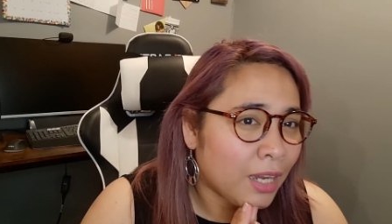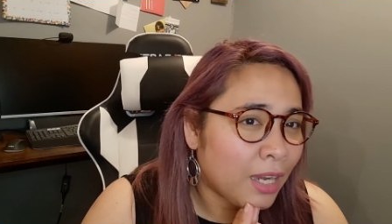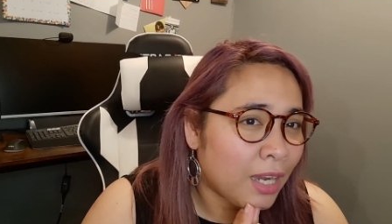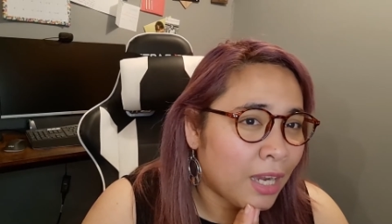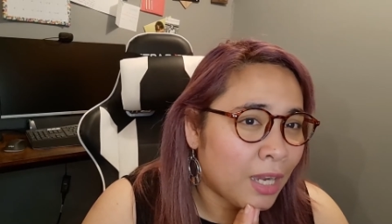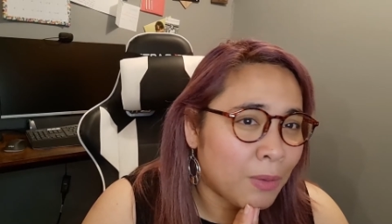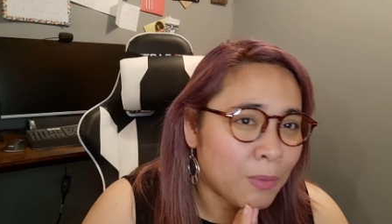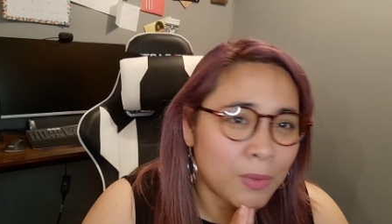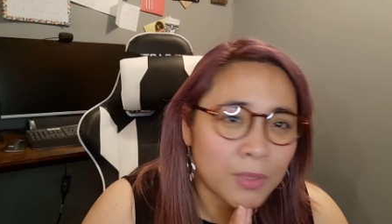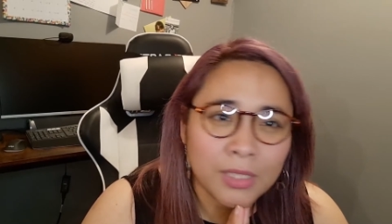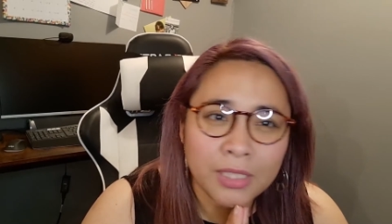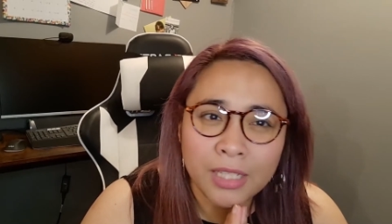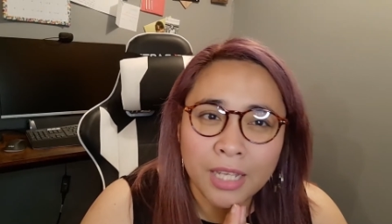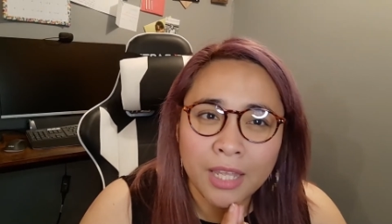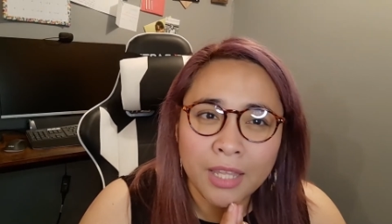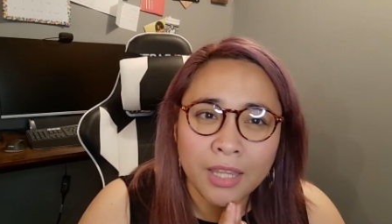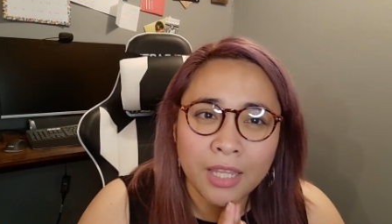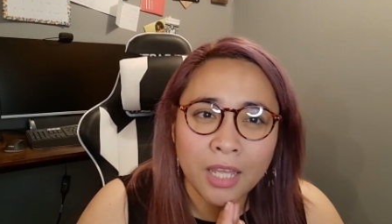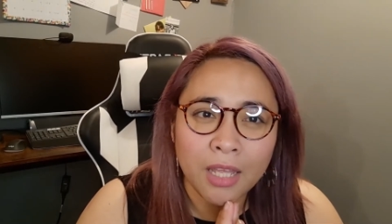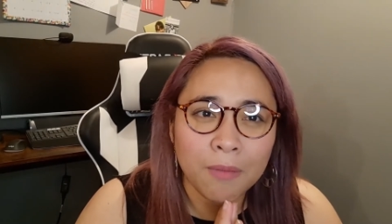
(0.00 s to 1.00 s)
I would
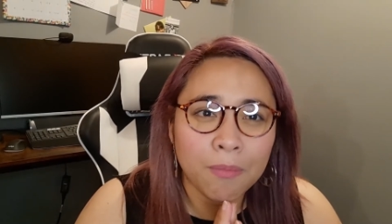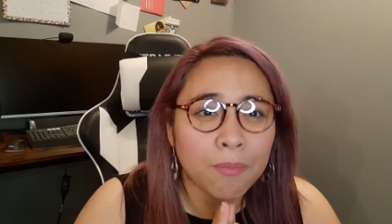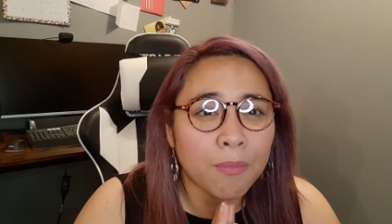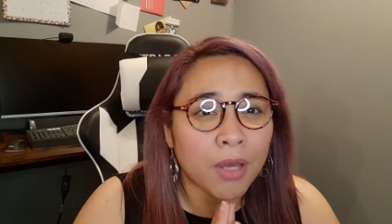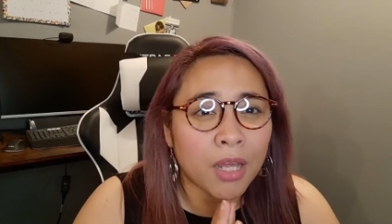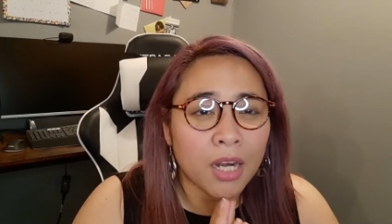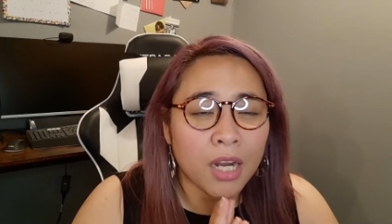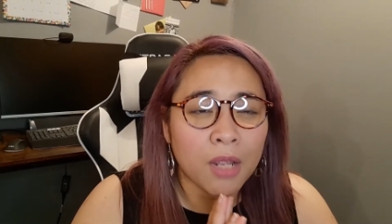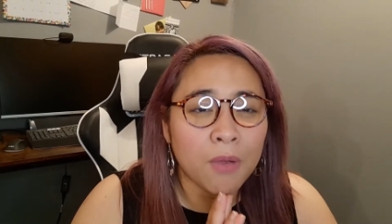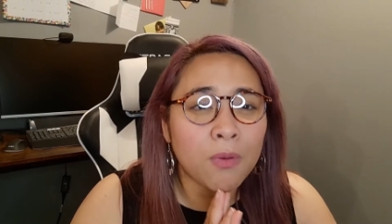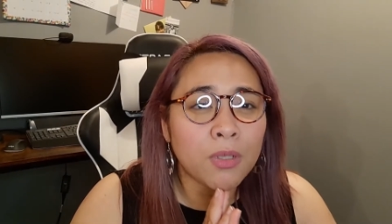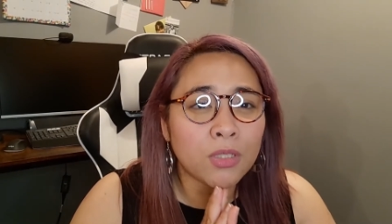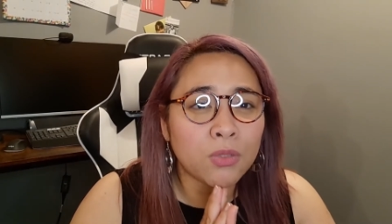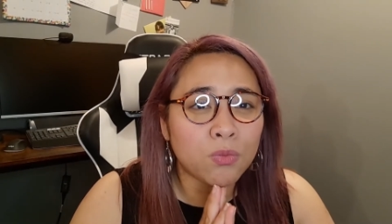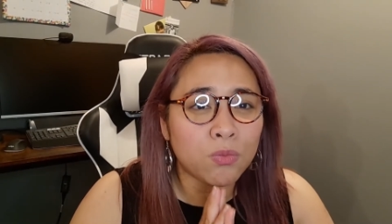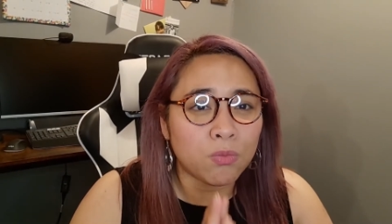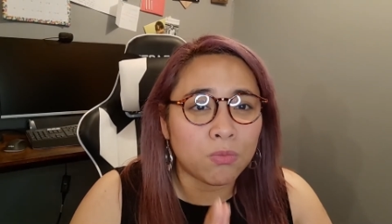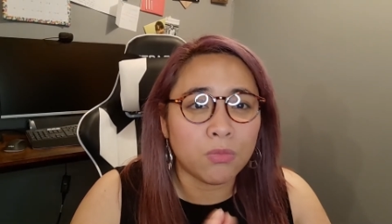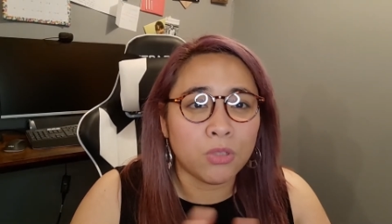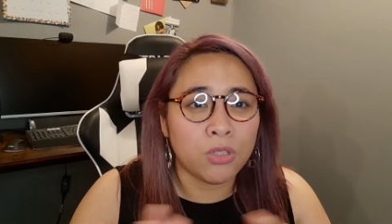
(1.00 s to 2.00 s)
say that but it was
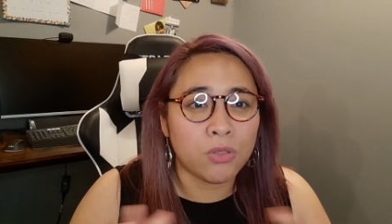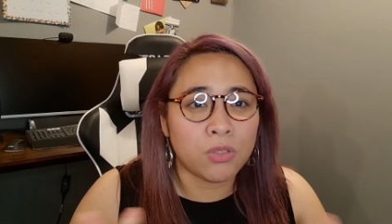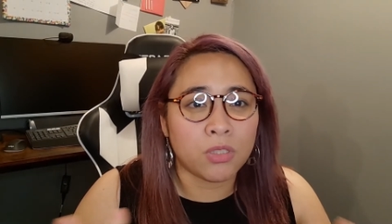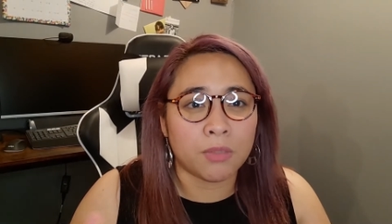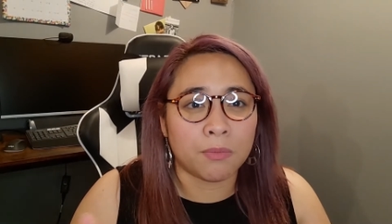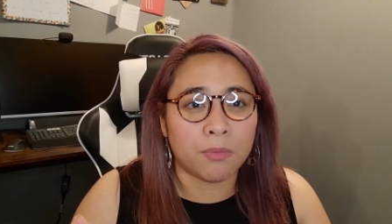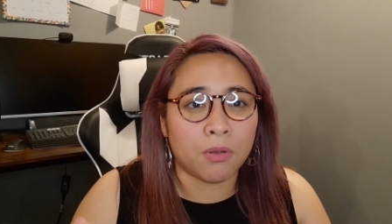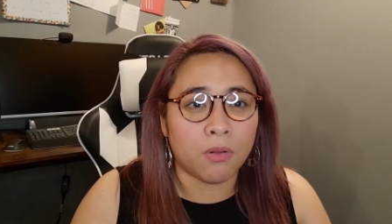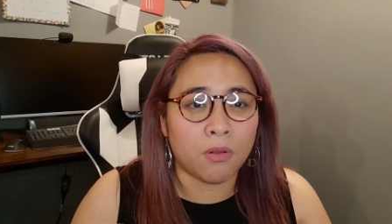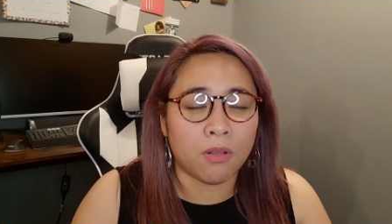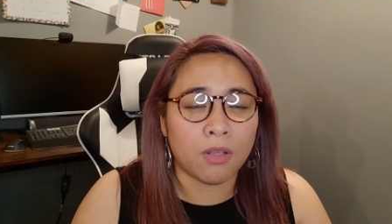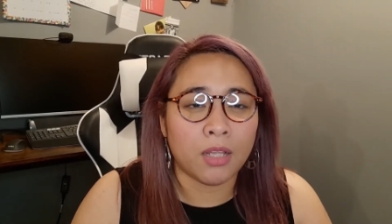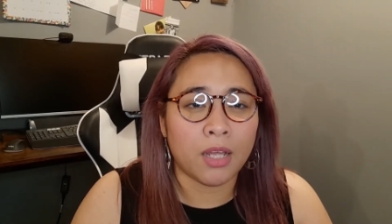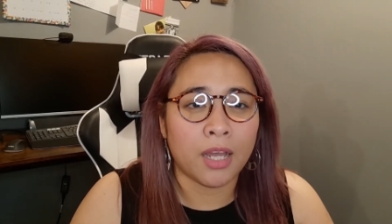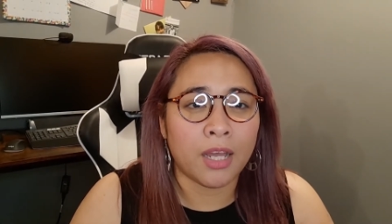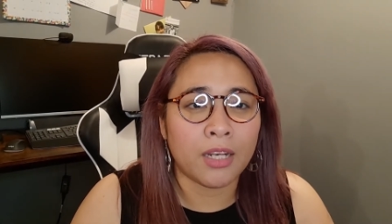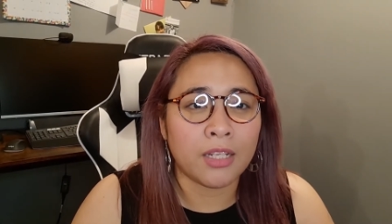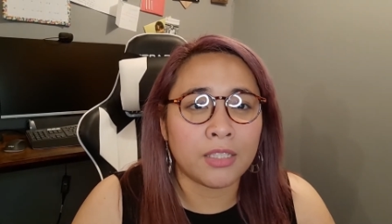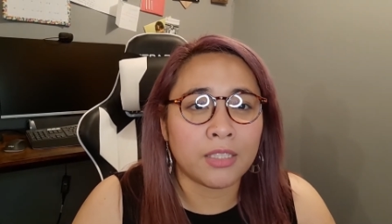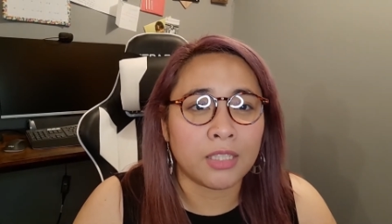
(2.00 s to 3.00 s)
usable
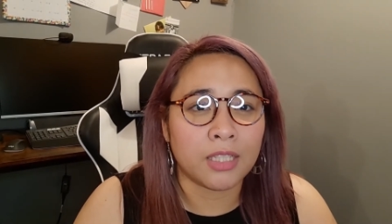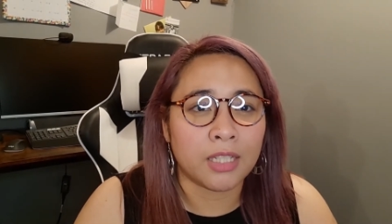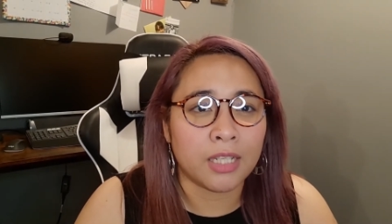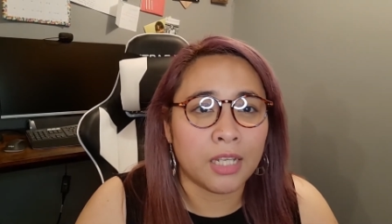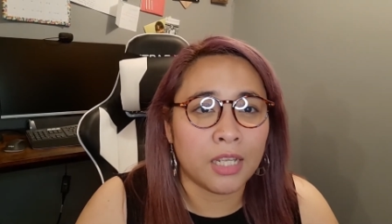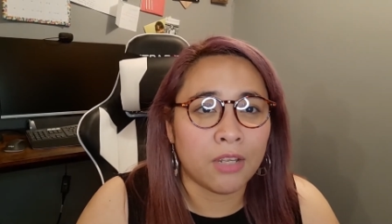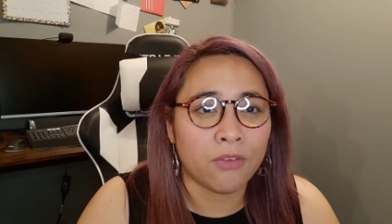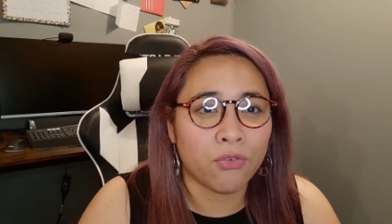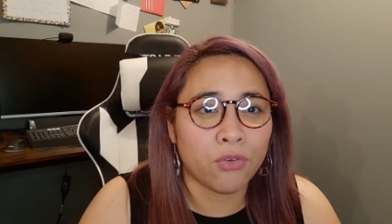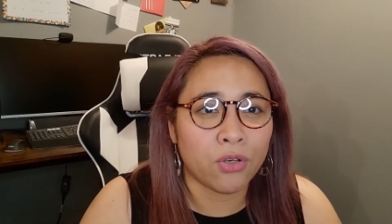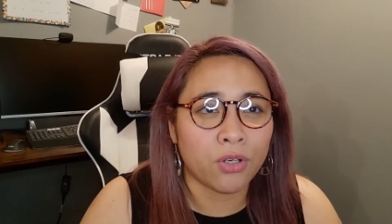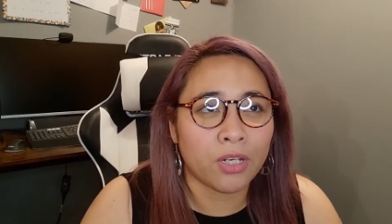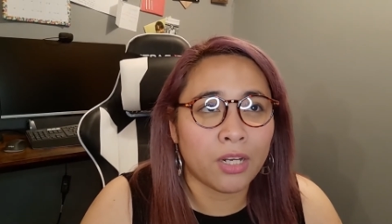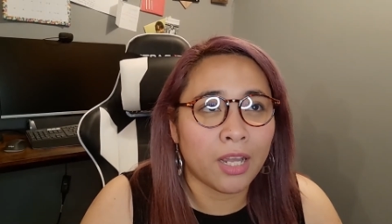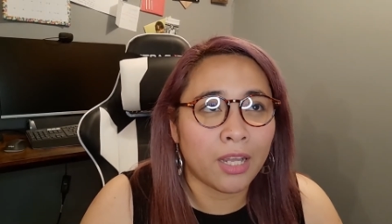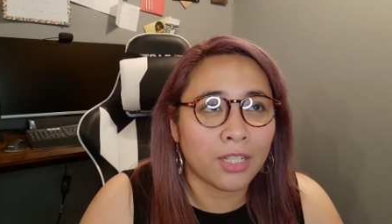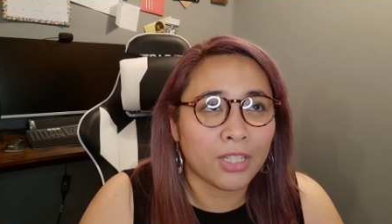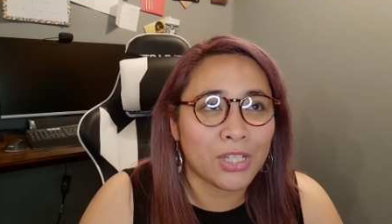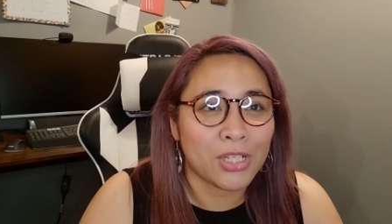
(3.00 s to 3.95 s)
honestly if you're not